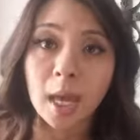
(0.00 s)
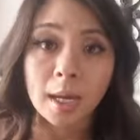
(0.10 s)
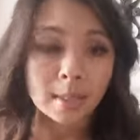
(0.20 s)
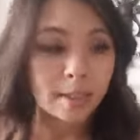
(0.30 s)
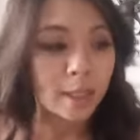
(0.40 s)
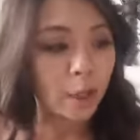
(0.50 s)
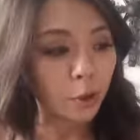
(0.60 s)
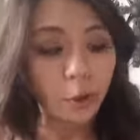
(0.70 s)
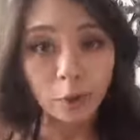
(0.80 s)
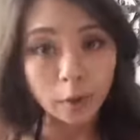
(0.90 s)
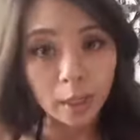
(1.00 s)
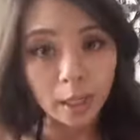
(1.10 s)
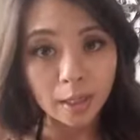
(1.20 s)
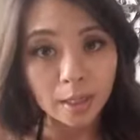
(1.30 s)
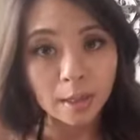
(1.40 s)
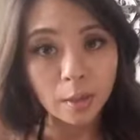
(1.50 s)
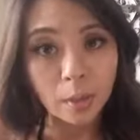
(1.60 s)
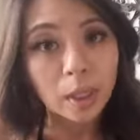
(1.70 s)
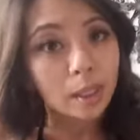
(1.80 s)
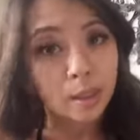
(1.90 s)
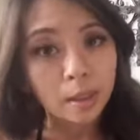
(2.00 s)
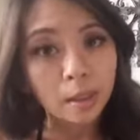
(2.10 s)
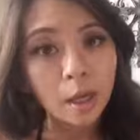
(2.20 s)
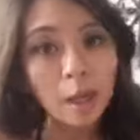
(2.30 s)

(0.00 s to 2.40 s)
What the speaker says: As a seller, you're looking at this knowing that the